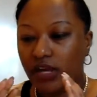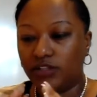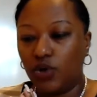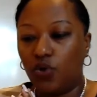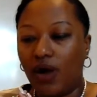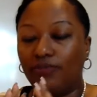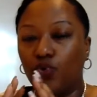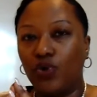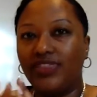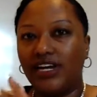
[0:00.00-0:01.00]
So
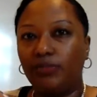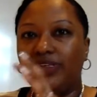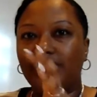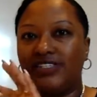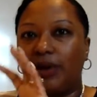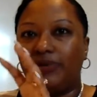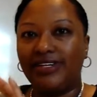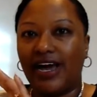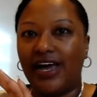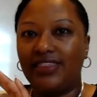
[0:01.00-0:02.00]
that'll be the type
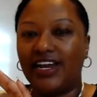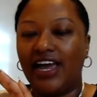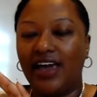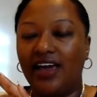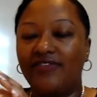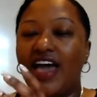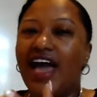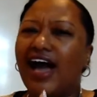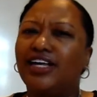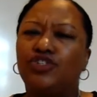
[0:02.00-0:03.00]
of diet that I have.
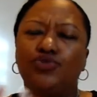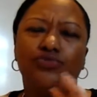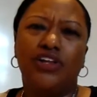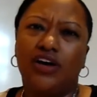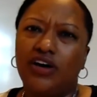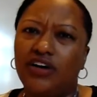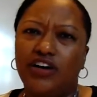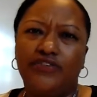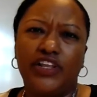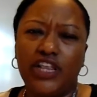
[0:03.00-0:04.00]
I do
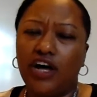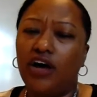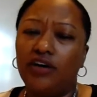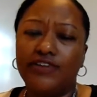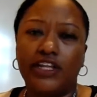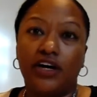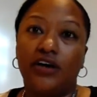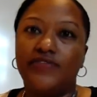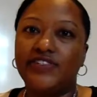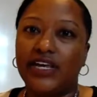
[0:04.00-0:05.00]

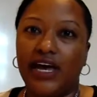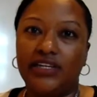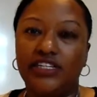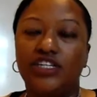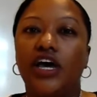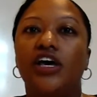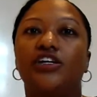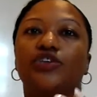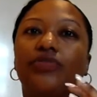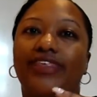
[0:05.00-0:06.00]
love salads.
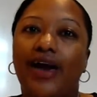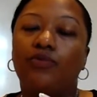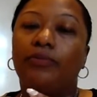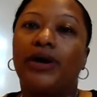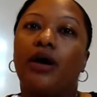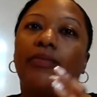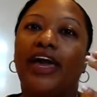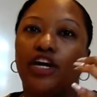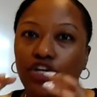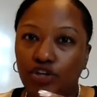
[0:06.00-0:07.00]
So that will become
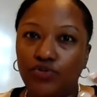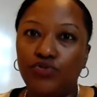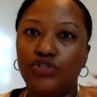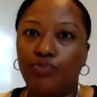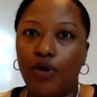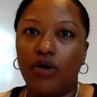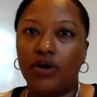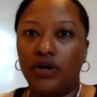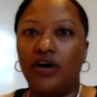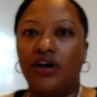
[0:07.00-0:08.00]
a huge
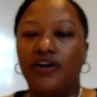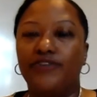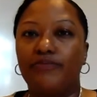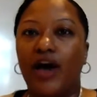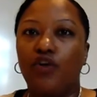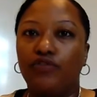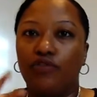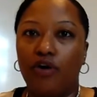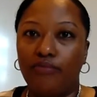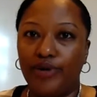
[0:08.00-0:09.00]
part of my
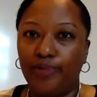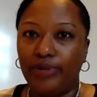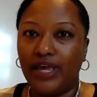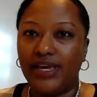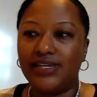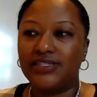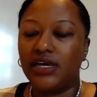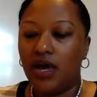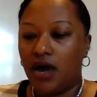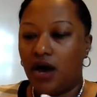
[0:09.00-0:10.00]
overall meal
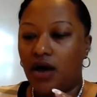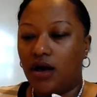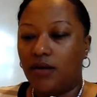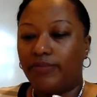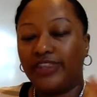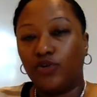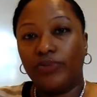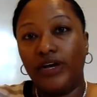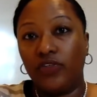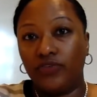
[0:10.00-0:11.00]
plans. but there will
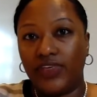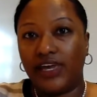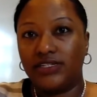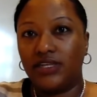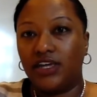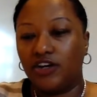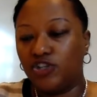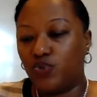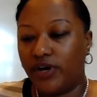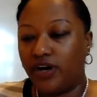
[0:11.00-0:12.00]
be other things in there
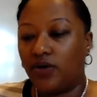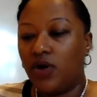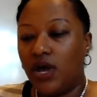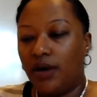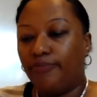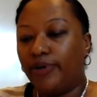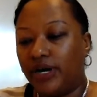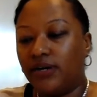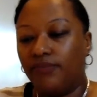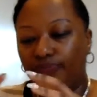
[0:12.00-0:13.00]
as well.
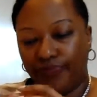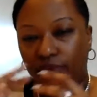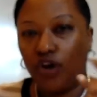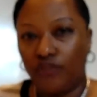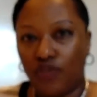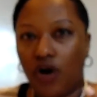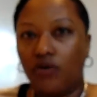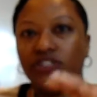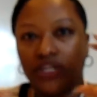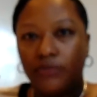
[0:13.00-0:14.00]
But
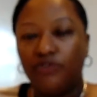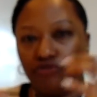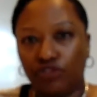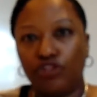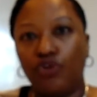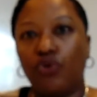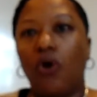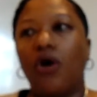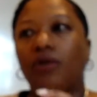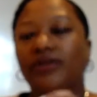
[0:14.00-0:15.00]
overall, it's going to be real low
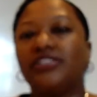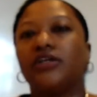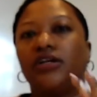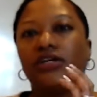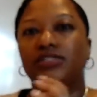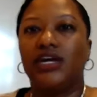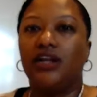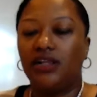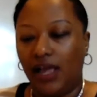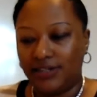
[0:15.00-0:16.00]
carb, and it's going to
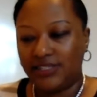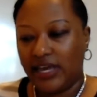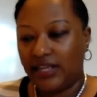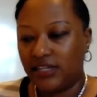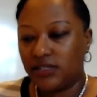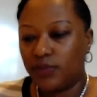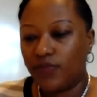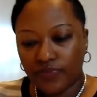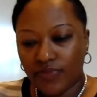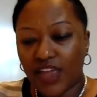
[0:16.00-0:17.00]
contain a lot of salads.
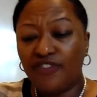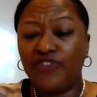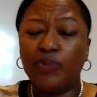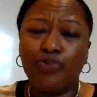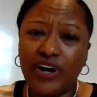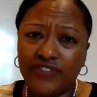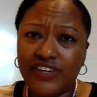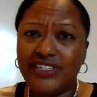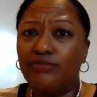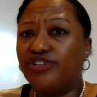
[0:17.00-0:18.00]
For
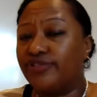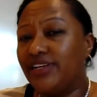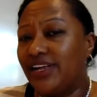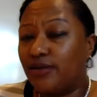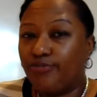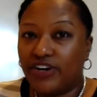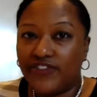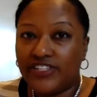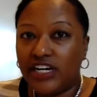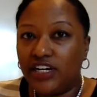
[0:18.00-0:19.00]
breakfast, I'm generally not a
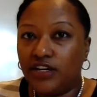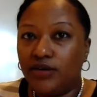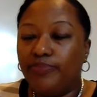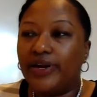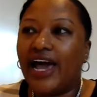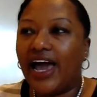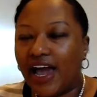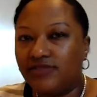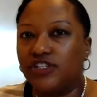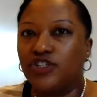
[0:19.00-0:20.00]
breakfast eater, but I
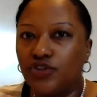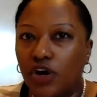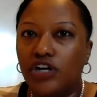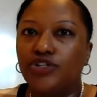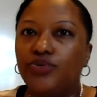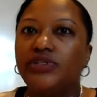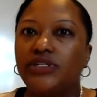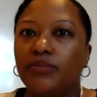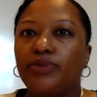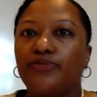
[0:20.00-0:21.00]
have to start
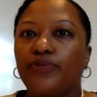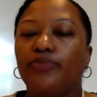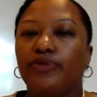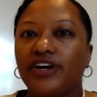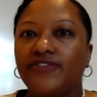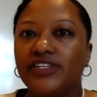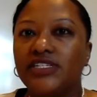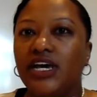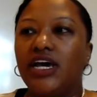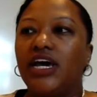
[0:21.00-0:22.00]
doing something for
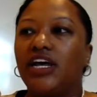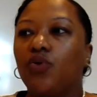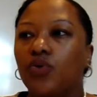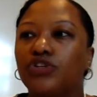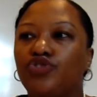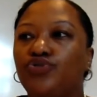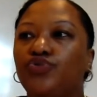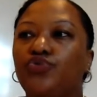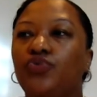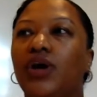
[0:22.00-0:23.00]
breakfast in order
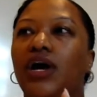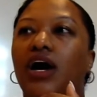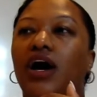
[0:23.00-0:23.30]
to